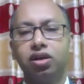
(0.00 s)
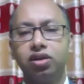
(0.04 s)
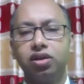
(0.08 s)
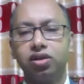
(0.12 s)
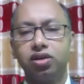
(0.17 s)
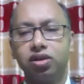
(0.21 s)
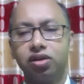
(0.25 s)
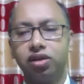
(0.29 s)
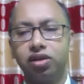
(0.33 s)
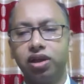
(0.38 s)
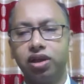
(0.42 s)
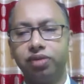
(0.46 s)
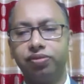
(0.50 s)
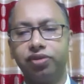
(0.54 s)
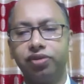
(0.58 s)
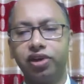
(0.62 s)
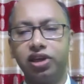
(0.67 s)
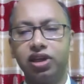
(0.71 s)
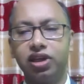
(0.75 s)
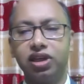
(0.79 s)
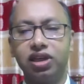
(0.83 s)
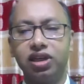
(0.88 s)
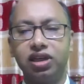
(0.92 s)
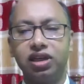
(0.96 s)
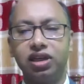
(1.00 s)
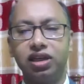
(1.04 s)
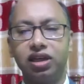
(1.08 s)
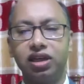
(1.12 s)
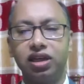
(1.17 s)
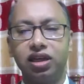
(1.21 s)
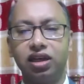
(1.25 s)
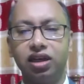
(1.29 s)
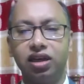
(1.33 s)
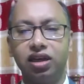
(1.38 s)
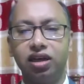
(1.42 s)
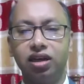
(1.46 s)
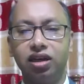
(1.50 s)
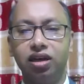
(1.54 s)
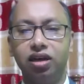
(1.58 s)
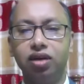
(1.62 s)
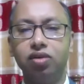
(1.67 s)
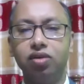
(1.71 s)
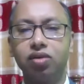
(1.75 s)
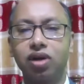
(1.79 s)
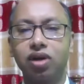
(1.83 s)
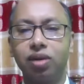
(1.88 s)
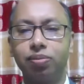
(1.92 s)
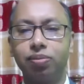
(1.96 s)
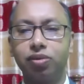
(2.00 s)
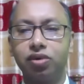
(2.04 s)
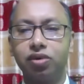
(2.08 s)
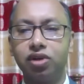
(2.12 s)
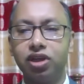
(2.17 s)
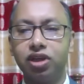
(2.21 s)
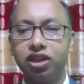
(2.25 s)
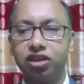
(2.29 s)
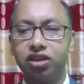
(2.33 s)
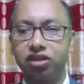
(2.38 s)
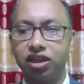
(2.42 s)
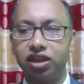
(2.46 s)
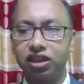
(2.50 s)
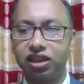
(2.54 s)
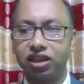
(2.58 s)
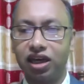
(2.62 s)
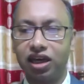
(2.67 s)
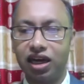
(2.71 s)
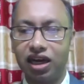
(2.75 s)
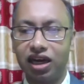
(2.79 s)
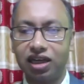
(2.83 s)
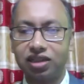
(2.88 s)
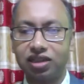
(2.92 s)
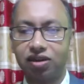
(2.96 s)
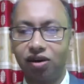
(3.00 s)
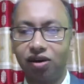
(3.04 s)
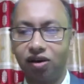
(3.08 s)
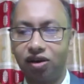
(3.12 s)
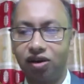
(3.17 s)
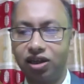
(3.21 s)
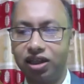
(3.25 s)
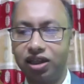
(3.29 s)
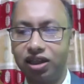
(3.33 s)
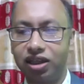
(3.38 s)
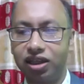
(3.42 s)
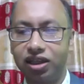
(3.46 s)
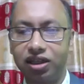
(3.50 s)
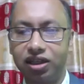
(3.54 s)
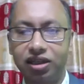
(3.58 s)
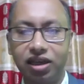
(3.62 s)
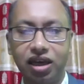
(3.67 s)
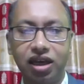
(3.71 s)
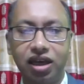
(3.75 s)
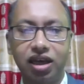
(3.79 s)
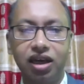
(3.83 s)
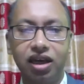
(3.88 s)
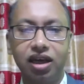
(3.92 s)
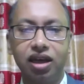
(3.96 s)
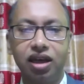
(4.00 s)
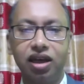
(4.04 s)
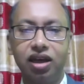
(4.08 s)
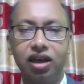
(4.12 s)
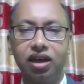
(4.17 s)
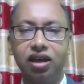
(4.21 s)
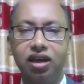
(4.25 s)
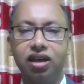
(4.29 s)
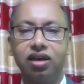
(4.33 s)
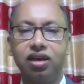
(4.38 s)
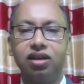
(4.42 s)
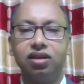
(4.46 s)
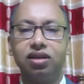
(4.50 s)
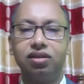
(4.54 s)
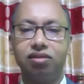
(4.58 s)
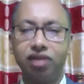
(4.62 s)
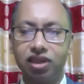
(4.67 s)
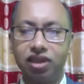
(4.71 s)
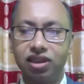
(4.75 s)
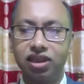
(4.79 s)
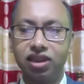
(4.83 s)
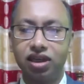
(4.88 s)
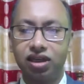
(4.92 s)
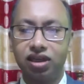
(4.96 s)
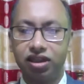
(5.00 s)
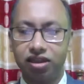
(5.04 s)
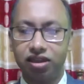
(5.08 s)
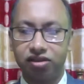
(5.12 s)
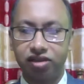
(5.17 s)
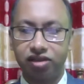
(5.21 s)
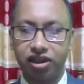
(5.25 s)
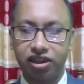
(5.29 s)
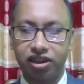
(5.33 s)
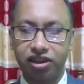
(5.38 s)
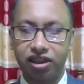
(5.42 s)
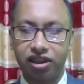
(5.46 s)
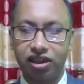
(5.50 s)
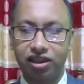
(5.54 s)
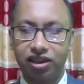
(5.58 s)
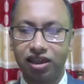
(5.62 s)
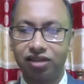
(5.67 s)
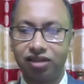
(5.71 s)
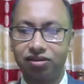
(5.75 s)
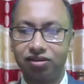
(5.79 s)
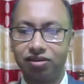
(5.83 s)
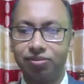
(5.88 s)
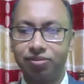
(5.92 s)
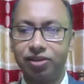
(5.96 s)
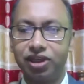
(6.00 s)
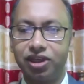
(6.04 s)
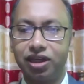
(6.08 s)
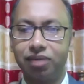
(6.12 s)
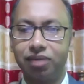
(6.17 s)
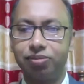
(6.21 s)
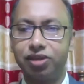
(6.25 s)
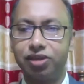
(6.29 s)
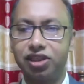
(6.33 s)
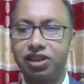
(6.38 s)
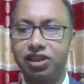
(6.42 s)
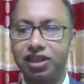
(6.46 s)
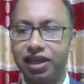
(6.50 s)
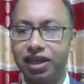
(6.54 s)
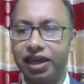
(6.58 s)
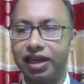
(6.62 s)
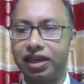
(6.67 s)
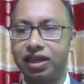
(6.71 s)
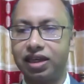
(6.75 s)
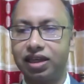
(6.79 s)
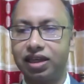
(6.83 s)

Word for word: So if we uh, look upon literature as only uh, written literature, that would be a mistake.